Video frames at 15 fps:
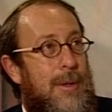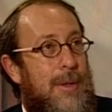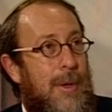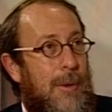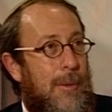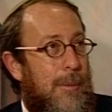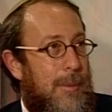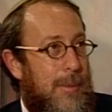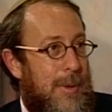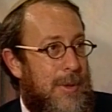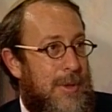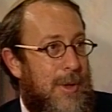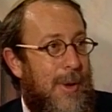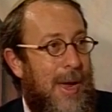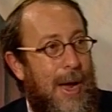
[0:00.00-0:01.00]
So
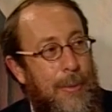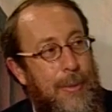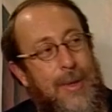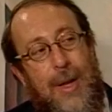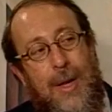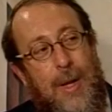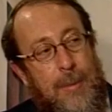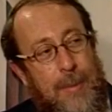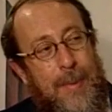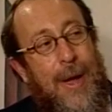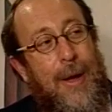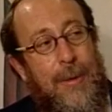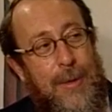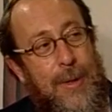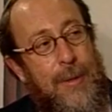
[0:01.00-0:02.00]
how would that come
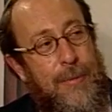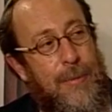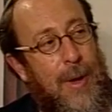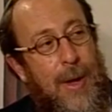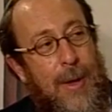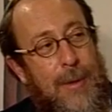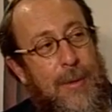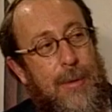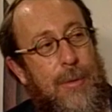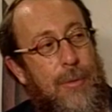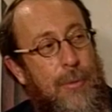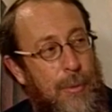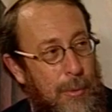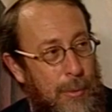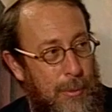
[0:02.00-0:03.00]
about if not
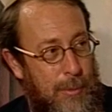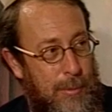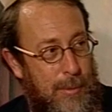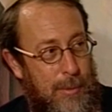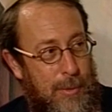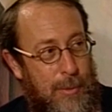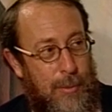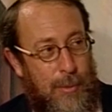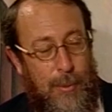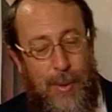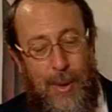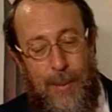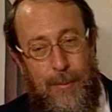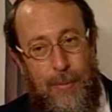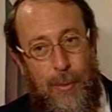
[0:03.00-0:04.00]
through
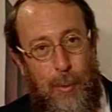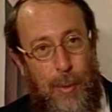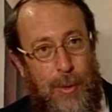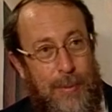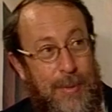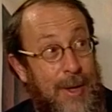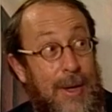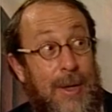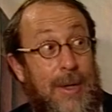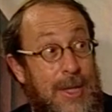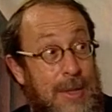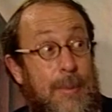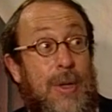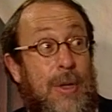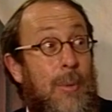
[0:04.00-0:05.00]
the world beginning
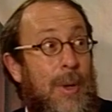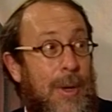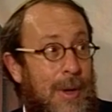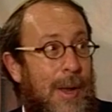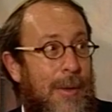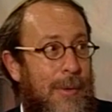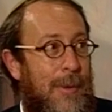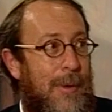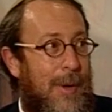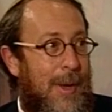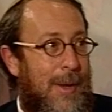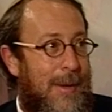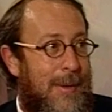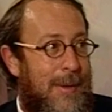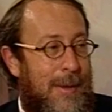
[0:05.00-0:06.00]
to speak to one another?
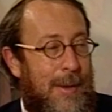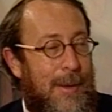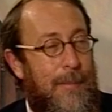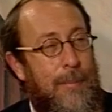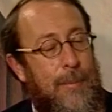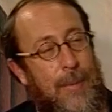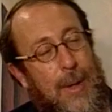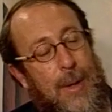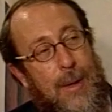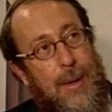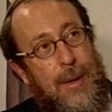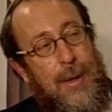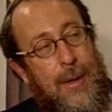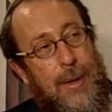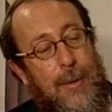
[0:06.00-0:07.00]
And
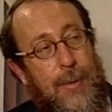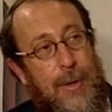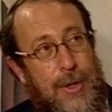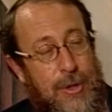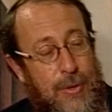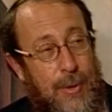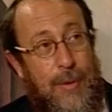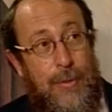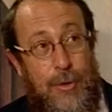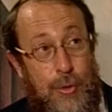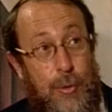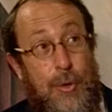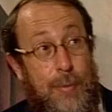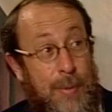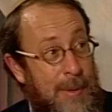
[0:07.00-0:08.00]
the history of the
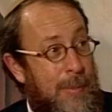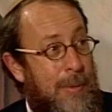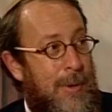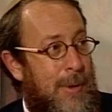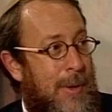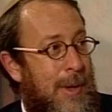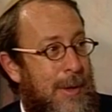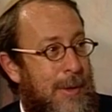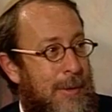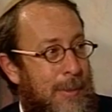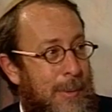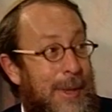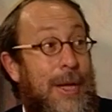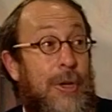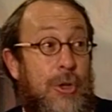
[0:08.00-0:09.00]
Jewish people and
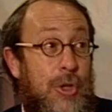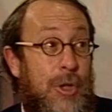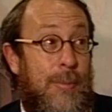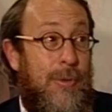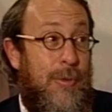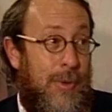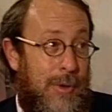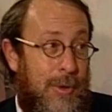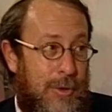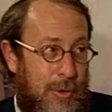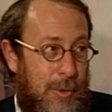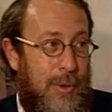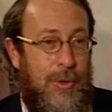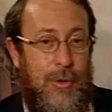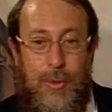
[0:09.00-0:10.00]
the relationship between the
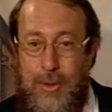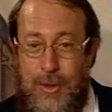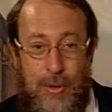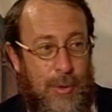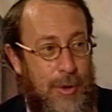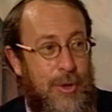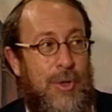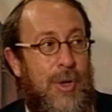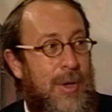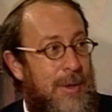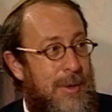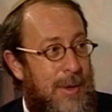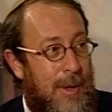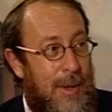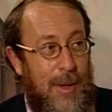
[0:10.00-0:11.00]
Jews and
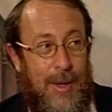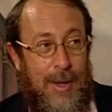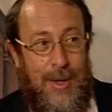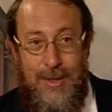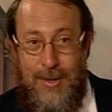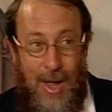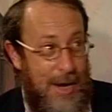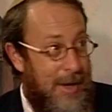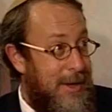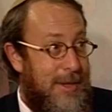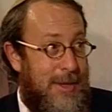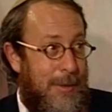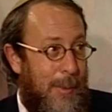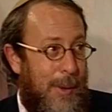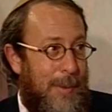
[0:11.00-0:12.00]
Christians is not an
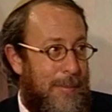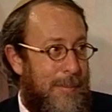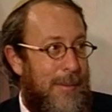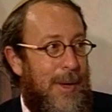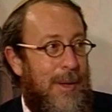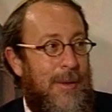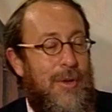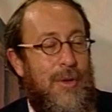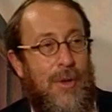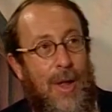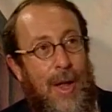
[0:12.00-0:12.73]
easy one. And there's